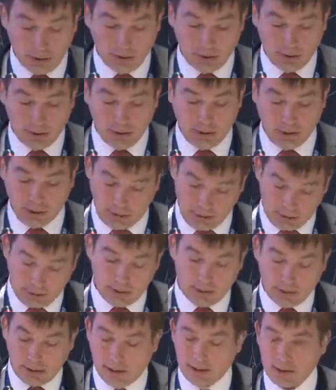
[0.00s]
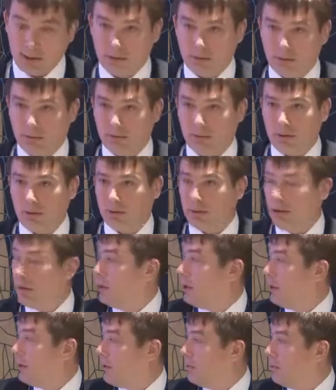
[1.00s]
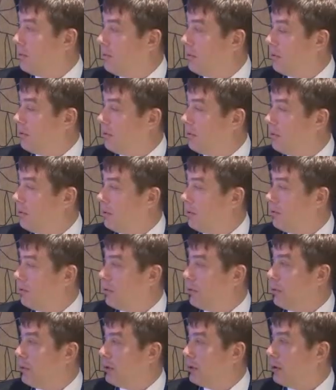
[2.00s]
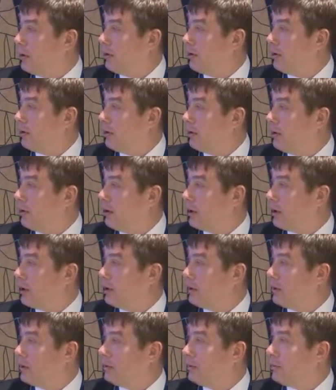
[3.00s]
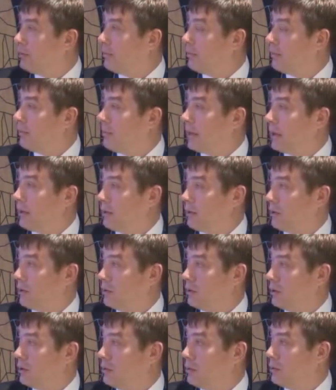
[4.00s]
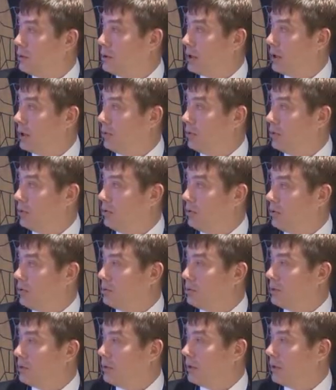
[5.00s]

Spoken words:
CT. It's nice, very handle method which can be used.